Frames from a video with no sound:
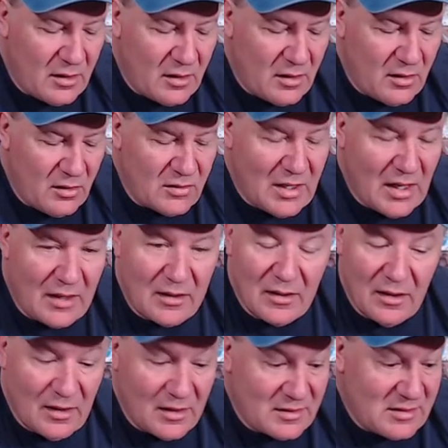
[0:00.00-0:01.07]
you take
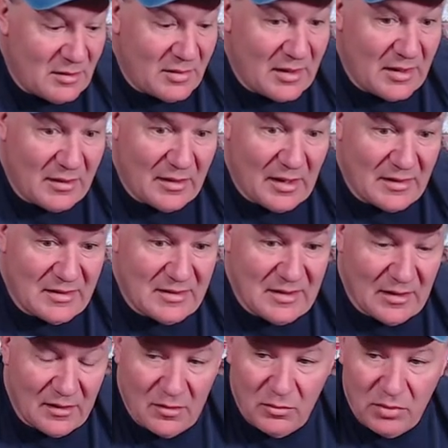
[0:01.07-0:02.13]
uh, somebody like
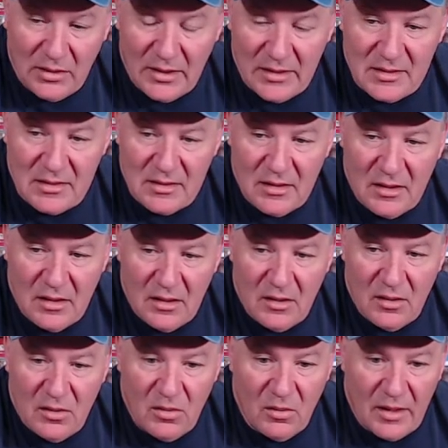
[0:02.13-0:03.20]
Zilla Blitz,
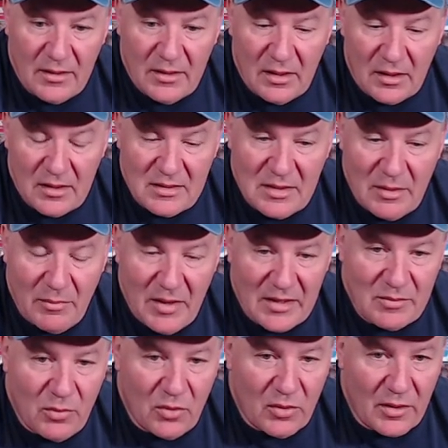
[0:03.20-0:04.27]
who I think is the
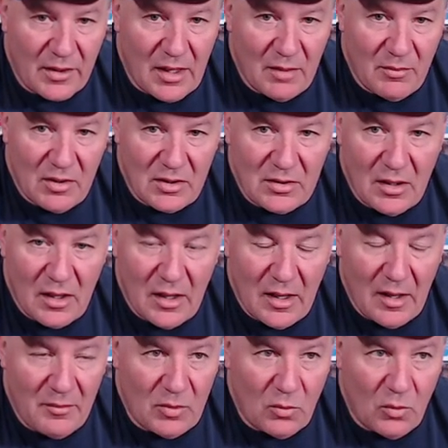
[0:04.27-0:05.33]
best board gaming, uh, I
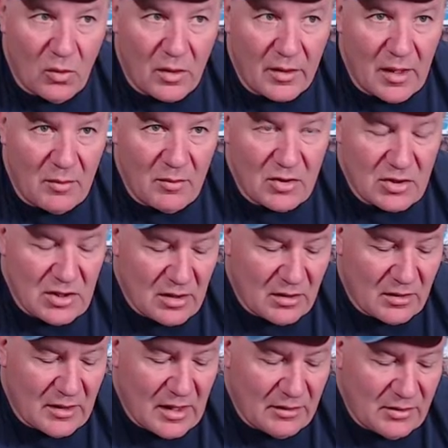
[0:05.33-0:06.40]
mean, war gaming
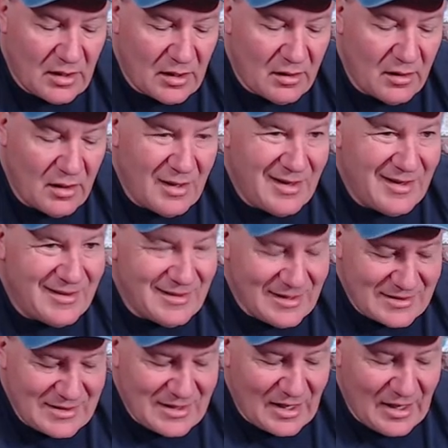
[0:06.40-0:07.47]
channel out there.
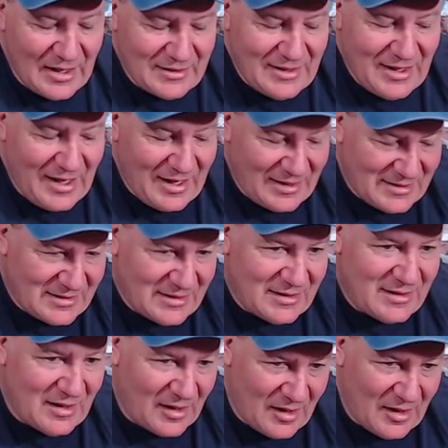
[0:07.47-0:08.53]
This guy takes the
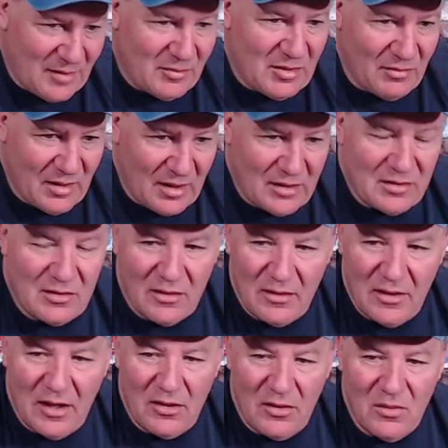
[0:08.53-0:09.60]
time to make sure
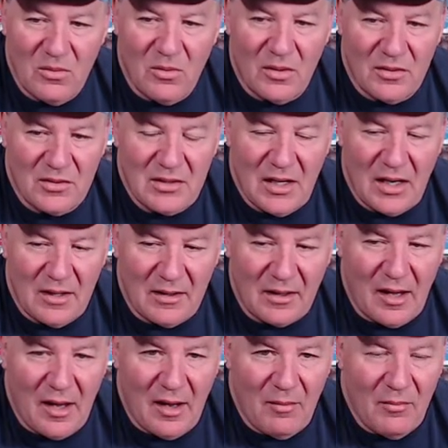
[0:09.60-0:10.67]
that you understand the
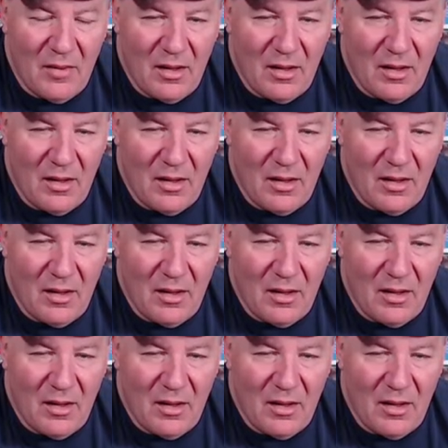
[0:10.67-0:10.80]
game.